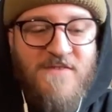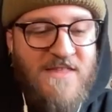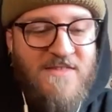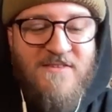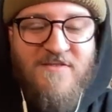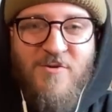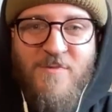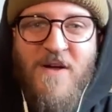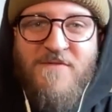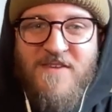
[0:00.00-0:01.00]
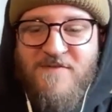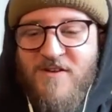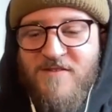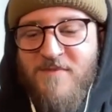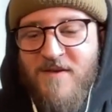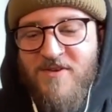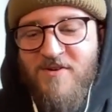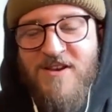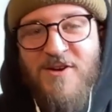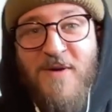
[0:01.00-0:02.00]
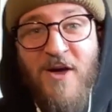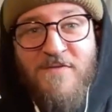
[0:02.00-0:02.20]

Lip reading: yeah, this is cool, but I think you've kind of maybe gone a little bit